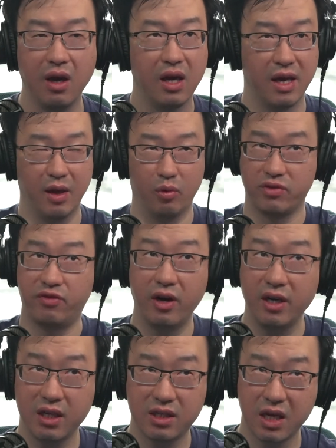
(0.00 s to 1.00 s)
and that was very
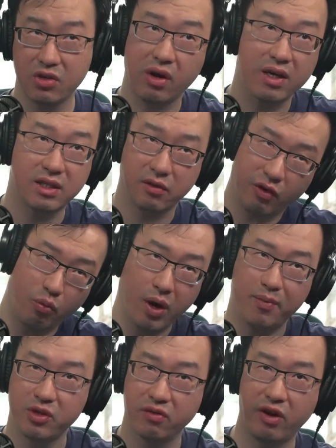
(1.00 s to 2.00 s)
decentralized, different
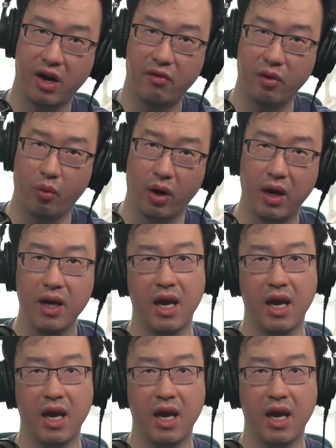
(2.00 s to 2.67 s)
web server everywhere.